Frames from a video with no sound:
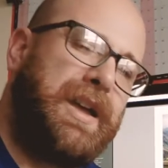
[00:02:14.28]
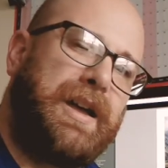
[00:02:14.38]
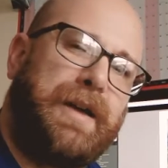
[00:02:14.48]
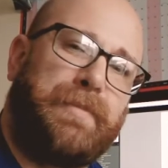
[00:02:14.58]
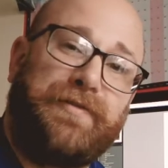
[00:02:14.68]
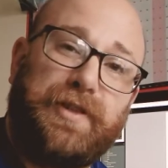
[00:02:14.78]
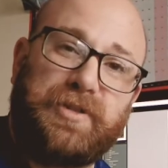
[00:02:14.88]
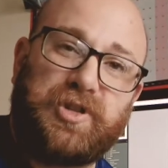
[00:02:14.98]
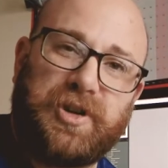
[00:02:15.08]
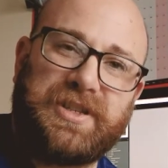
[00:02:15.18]
My film
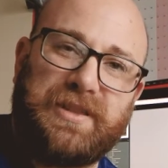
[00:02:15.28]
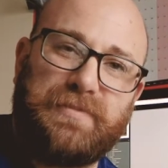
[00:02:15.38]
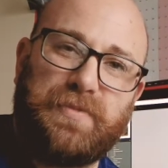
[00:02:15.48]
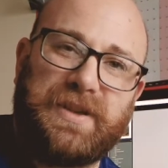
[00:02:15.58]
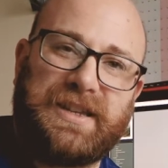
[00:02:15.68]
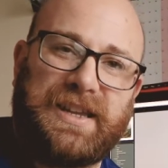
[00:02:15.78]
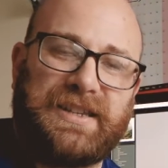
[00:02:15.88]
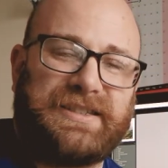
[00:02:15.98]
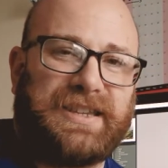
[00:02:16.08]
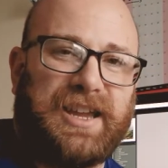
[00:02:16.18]
of choice at the moment
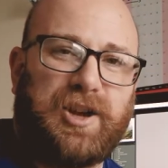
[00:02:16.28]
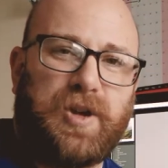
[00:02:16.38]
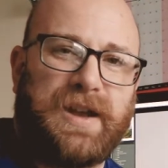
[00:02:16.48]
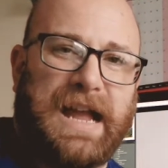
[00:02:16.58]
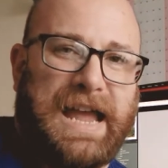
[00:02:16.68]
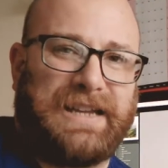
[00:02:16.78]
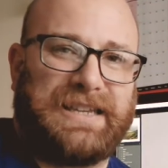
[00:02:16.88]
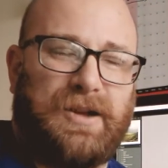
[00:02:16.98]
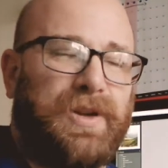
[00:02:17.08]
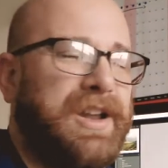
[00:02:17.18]
is Kodak
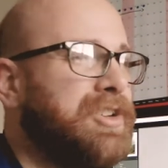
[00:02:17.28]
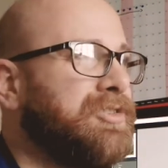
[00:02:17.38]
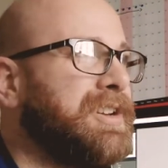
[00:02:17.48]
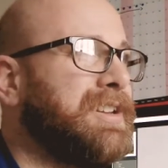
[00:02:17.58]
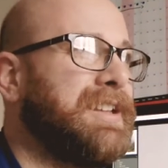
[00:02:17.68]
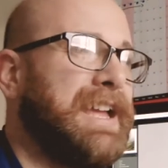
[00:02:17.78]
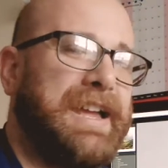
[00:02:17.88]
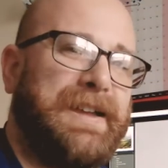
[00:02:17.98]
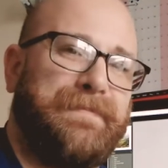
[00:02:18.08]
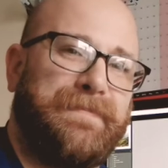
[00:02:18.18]
Ektar 100.
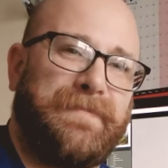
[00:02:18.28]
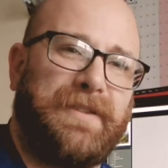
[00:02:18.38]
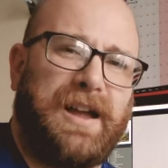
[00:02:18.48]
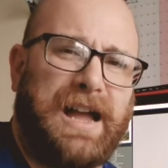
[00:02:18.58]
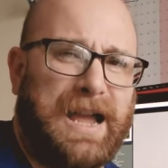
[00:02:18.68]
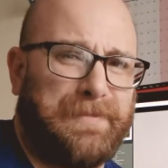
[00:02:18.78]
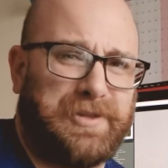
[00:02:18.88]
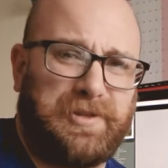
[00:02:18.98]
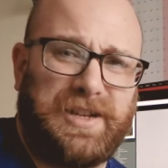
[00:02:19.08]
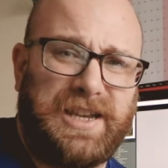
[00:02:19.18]
I
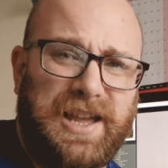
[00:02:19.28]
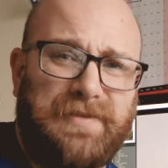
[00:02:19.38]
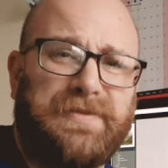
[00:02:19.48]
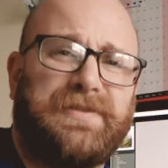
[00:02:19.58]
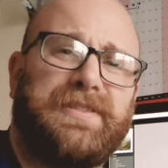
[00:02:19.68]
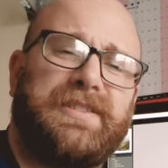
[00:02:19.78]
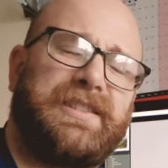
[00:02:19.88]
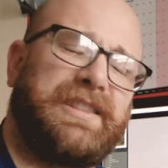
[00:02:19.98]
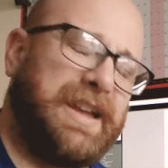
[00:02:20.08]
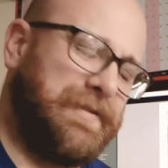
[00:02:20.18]
absolutely love
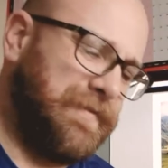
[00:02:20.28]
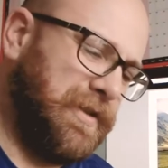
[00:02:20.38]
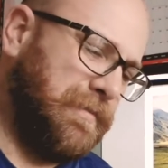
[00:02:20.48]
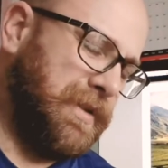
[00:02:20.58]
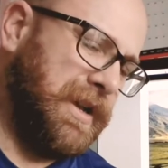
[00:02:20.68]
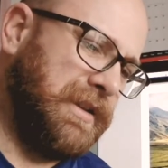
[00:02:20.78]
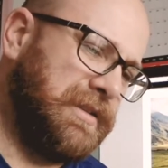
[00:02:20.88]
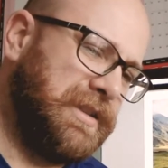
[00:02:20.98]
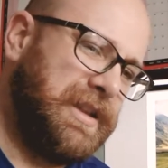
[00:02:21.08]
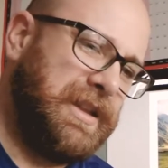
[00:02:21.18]
that film,
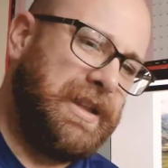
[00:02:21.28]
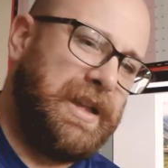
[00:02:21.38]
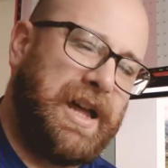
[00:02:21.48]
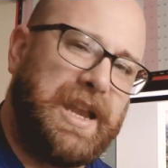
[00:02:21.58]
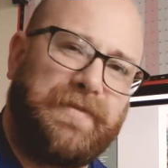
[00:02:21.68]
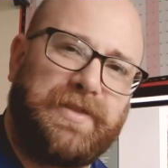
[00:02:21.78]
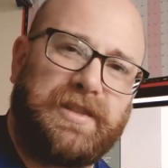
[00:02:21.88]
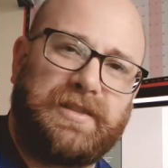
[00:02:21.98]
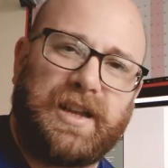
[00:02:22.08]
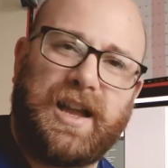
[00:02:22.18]
and I love
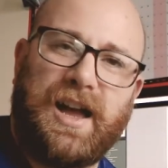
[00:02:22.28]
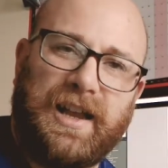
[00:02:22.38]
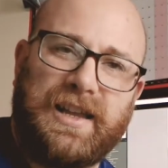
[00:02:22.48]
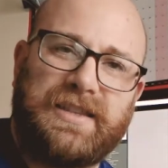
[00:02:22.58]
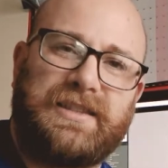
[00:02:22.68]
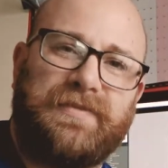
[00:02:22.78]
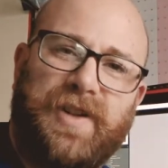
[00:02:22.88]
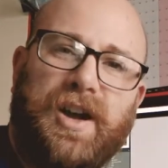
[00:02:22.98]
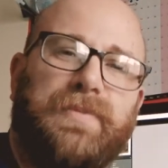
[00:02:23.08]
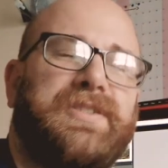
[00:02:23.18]
the colors, the
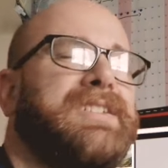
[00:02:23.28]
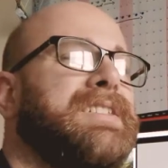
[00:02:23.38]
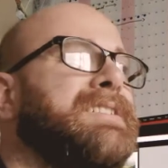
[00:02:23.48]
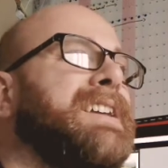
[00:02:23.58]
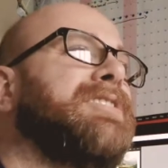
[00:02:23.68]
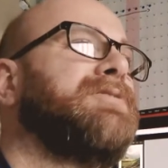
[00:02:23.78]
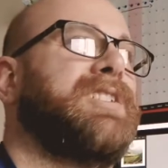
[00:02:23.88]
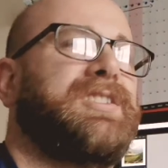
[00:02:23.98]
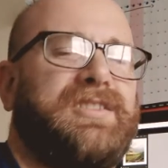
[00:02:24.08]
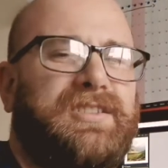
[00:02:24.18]
vibrancy, the
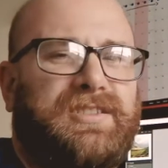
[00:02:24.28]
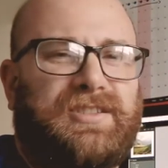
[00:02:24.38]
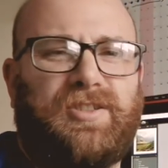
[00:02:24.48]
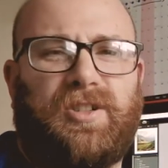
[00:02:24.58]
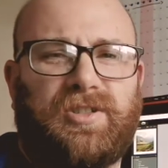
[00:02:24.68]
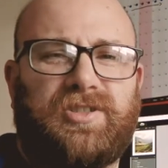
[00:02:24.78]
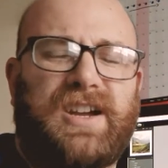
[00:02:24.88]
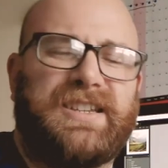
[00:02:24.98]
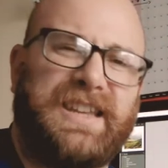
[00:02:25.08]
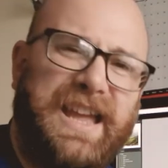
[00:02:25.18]
saturation, the
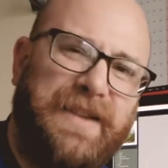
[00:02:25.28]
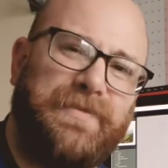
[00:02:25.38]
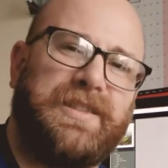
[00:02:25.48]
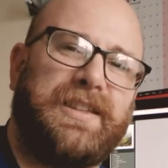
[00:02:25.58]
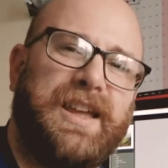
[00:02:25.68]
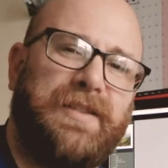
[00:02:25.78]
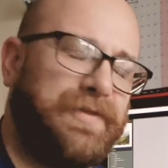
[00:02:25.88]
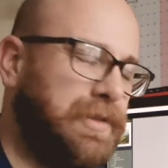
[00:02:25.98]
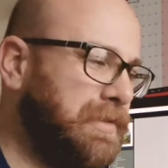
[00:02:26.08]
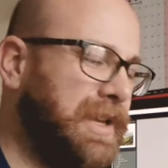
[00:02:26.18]
contrast, everything that
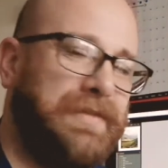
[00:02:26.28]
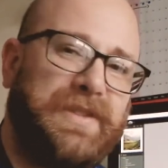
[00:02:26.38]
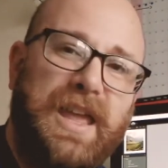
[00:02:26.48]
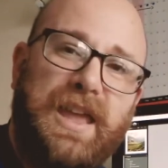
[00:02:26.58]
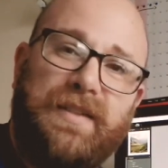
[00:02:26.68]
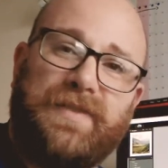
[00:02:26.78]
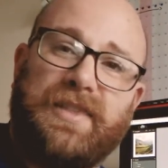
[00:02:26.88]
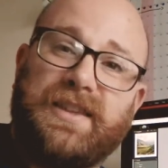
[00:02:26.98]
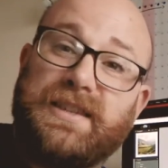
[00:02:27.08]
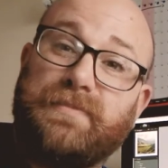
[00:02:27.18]
film gives. In
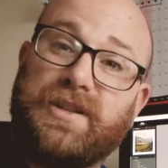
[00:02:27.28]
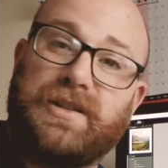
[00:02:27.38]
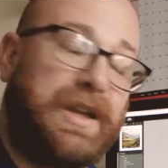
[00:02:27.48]
fact, this image